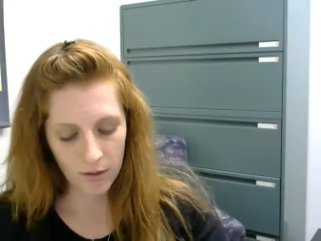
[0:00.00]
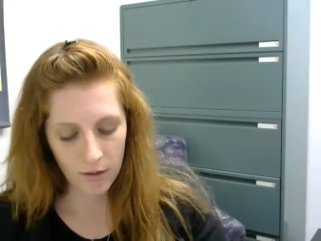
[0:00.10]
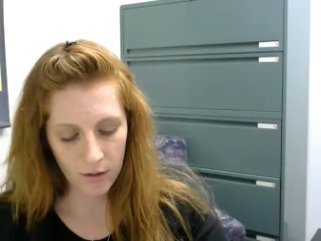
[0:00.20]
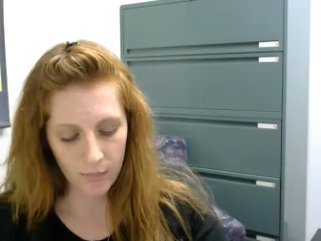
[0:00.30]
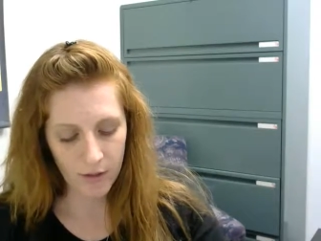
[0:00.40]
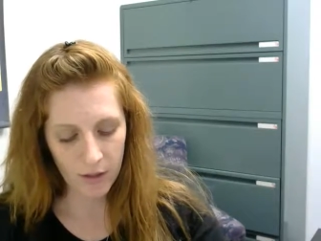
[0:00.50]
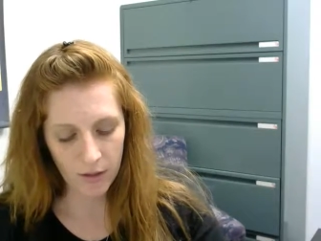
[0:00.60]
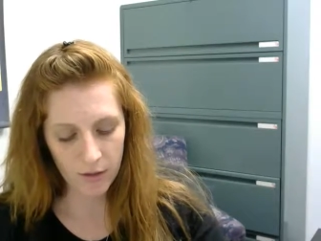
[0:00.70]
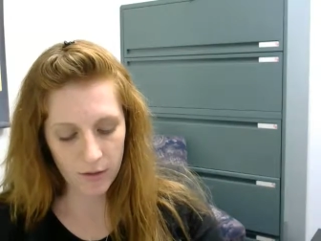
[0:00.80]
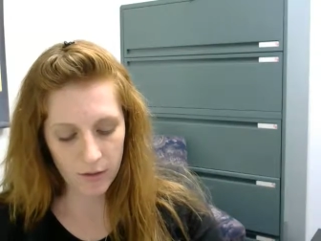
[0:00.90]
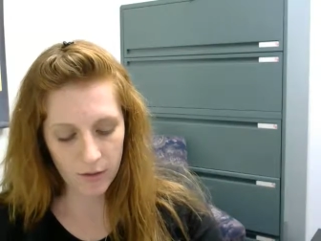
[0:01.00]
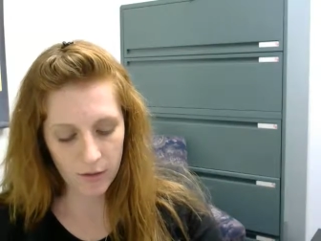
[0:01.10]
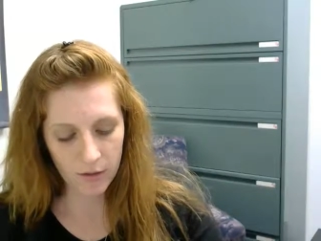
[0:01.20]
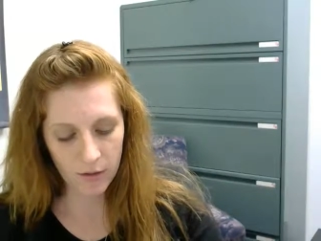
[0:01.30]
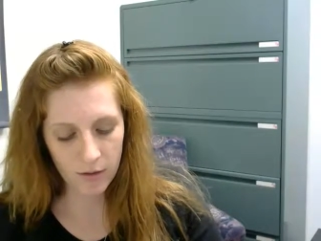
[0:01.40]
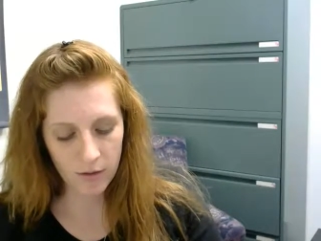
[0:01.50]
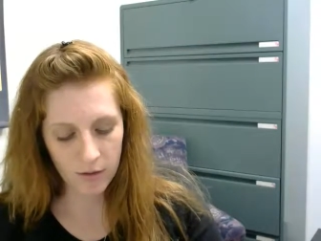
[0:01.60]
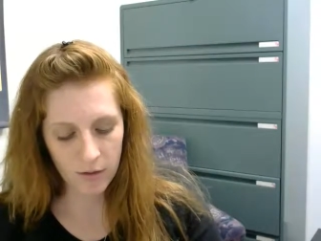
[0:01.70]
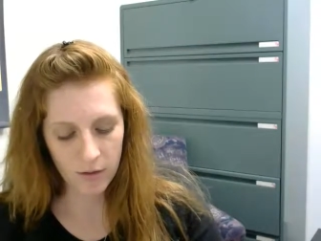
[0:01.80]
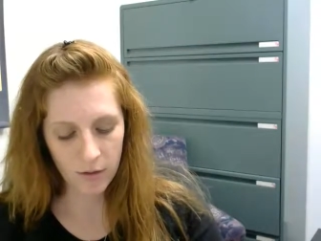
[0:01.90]
Update.
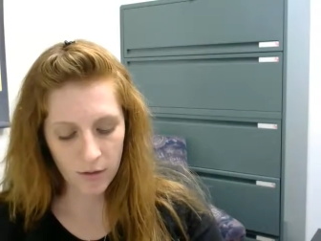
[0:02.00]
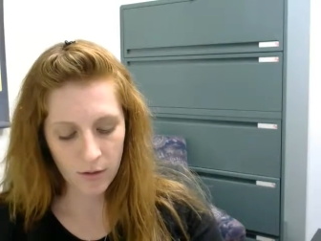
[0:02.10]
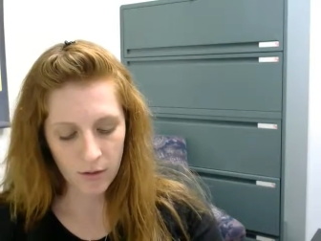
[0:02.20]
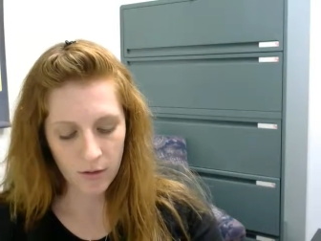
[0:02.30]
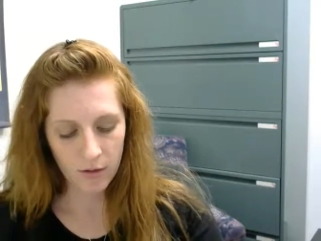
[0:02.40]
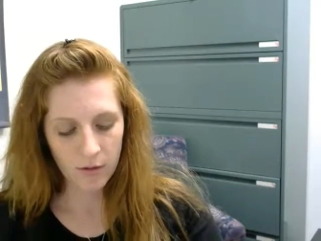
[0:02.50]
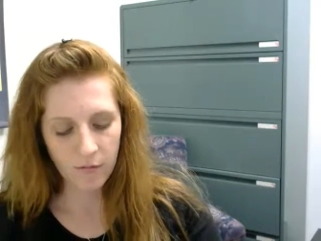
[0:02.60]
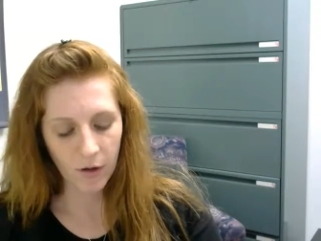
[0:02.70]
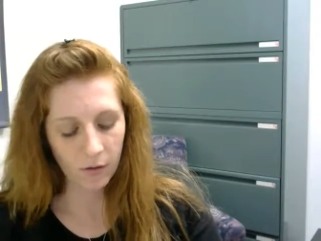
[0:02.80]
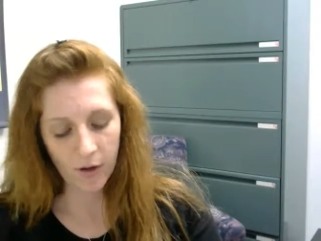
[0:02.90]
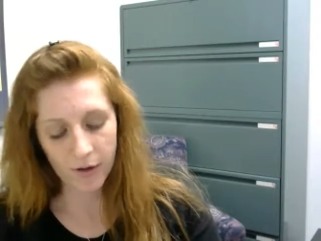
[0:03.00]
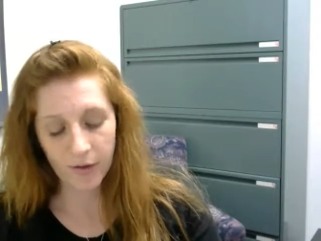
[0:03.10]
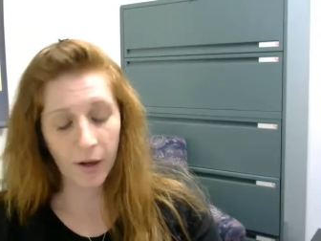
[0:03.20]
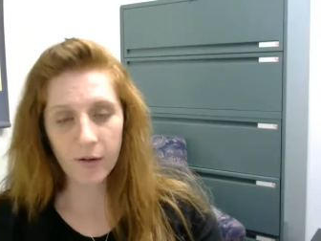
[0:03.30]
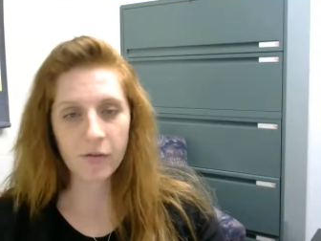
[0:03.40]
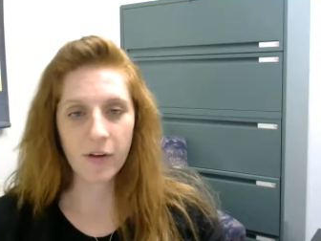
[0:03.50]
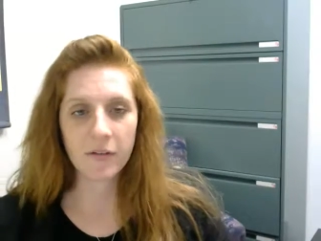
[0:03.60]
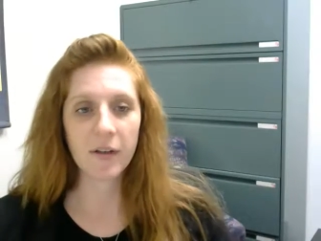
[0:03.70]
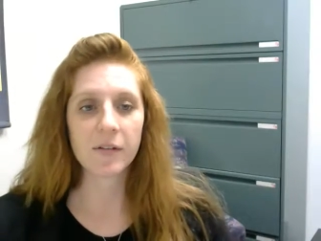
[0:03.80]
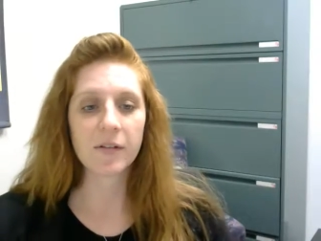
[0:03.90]
If I don't write it down, it doesn't
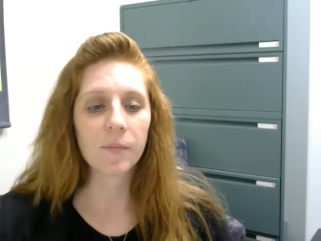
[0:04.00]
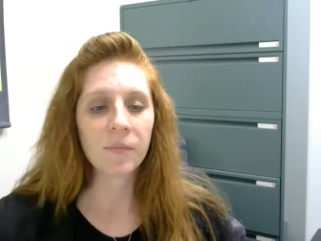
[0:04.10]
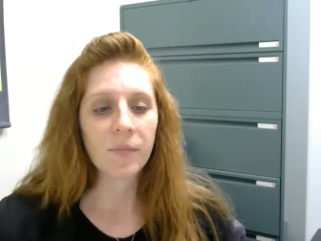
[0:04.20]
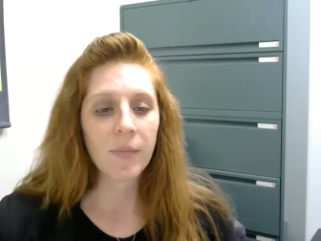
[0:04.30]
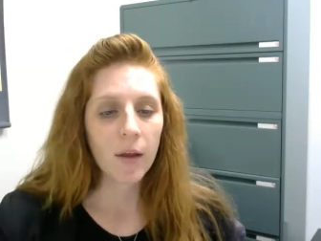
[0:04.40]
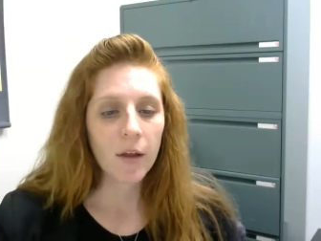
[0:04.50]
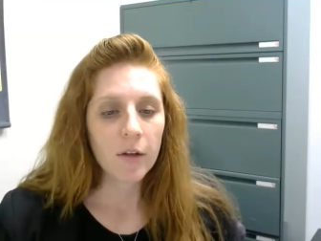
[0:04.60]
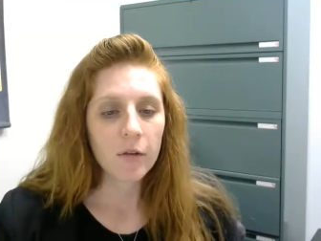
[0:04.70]
exist.